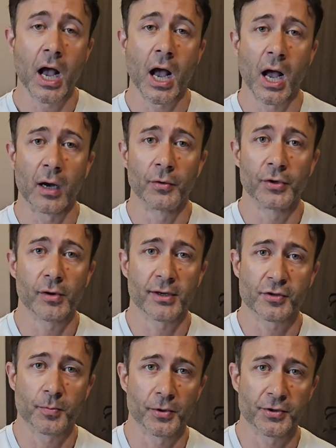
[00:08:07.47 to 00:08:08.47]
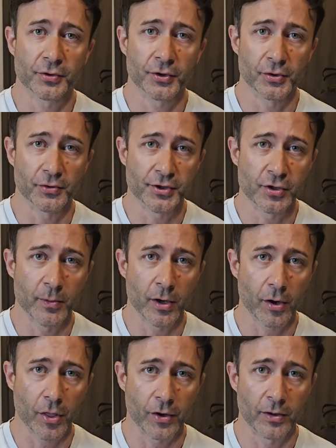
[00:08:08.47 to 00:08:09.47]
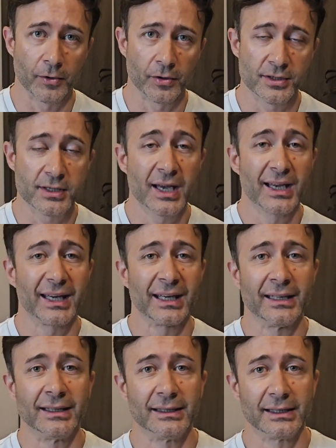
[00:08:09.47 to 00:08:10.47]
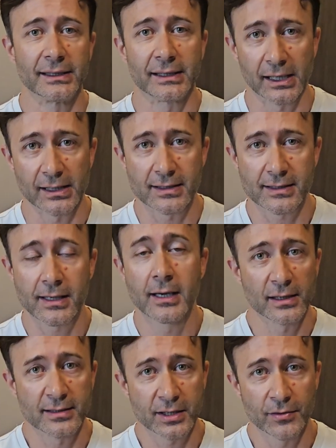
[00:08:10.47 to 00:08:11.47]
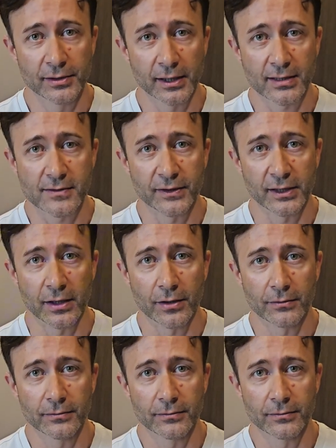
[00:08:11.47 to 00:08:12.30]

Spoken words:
how you are supposed to use human growth hormones in details. I'll see you in the next video.